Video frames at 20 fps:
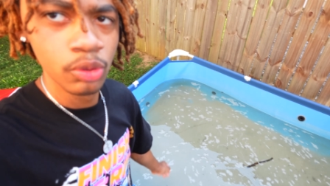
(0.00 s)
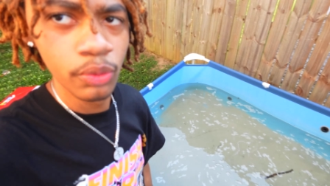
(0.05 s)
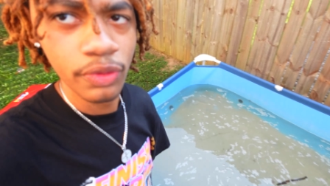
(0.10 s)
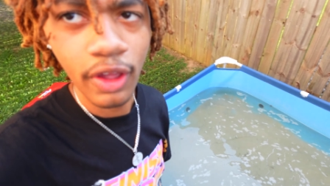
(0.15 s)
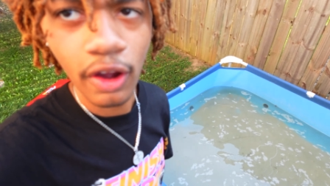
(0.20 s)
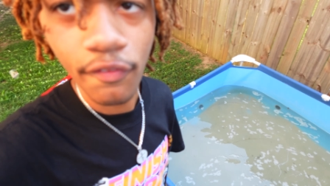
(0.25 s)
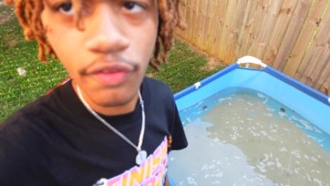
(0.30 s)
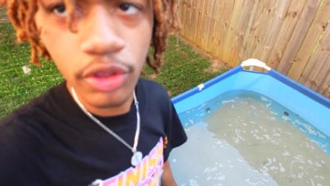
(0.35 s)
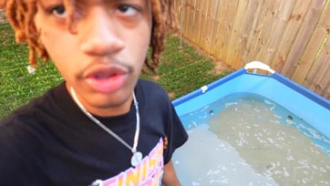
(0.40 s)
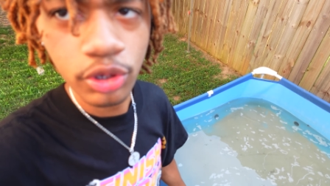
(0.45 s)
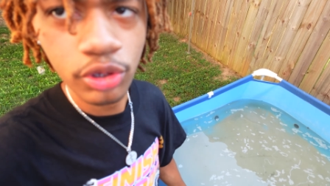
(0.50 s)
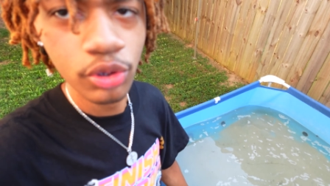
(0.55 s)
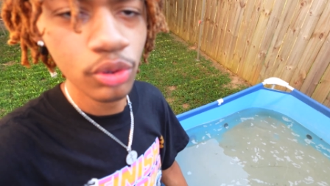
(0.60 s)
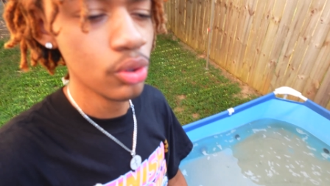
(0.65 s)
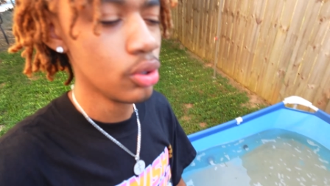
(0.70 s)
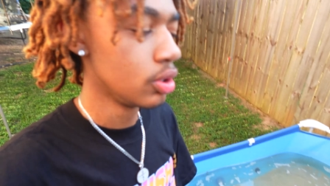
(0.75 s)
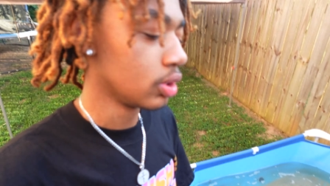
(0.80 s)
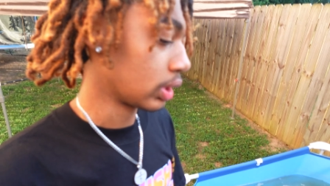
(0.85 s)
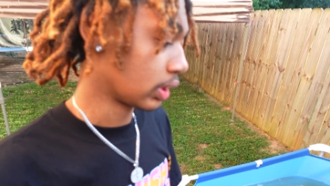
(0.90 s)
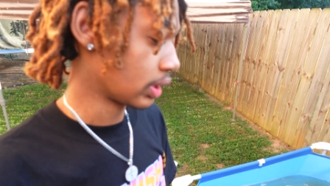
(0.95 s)
without further ado,
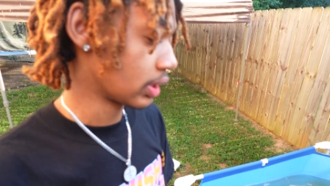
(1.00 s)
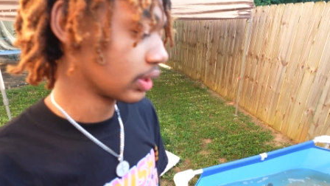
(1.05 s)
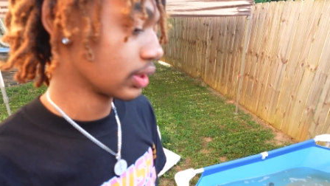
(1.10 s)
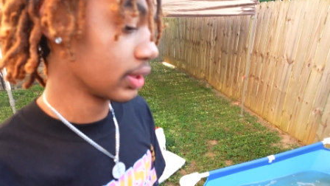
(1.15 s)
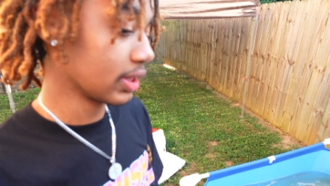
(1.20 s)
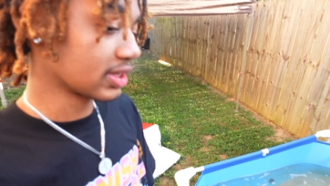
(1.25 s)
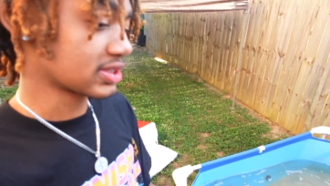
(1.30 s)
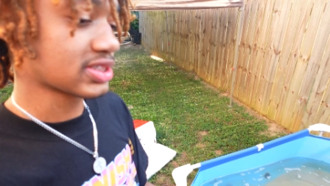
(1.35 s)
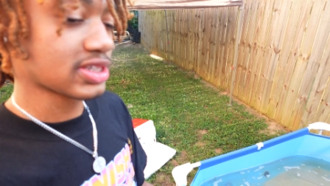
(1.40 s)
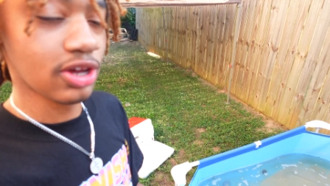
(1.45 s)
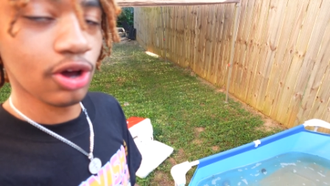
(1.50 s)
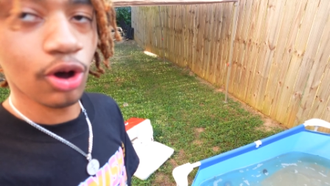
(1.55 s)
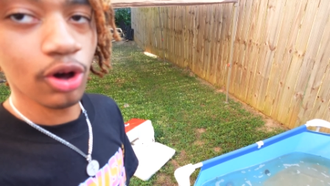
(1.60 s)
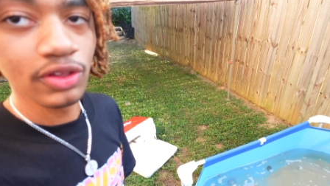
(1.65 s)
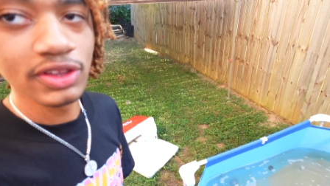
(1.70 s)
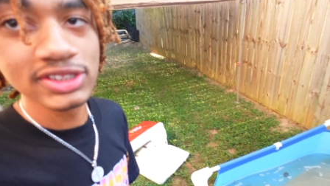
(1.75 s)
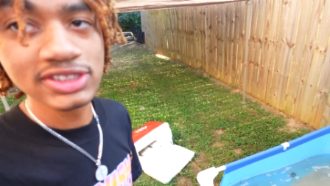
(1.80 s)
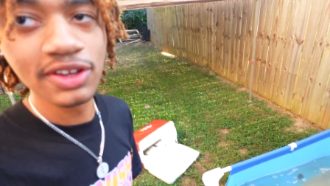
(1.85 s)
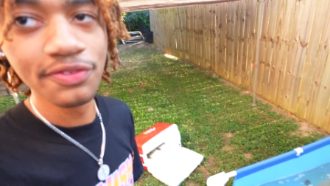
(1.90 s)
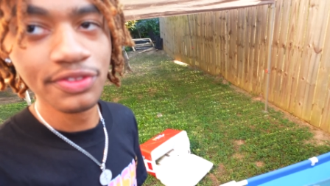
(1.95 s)
let's get
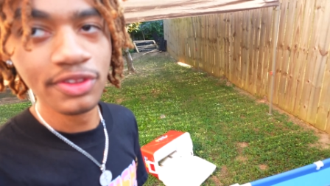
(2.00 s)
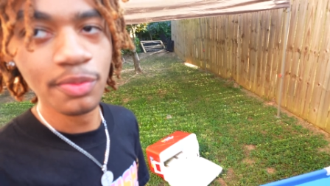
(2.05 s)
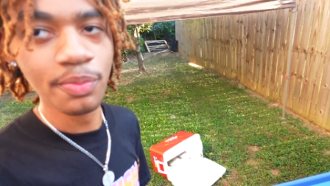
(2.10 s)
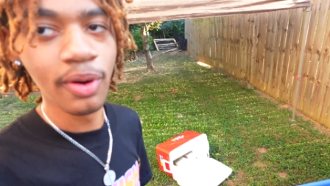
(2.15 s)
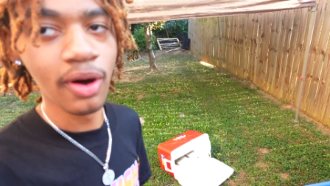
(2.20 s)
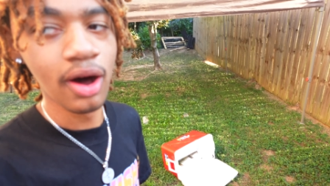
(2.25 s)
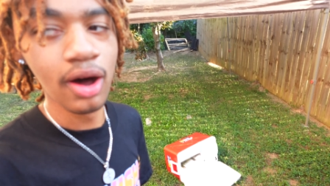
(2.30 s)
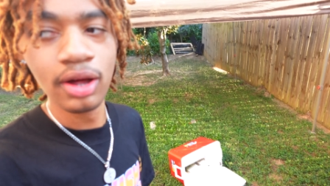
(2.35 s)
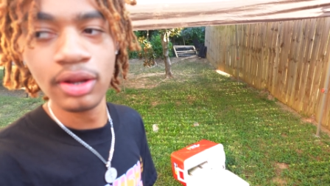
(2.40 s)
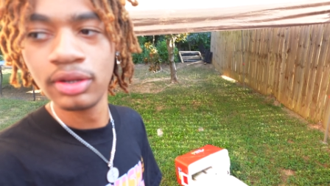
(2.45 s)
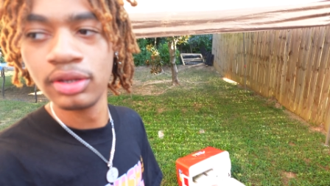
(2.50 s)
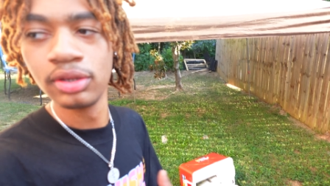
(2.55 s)
all this stuff in the pond.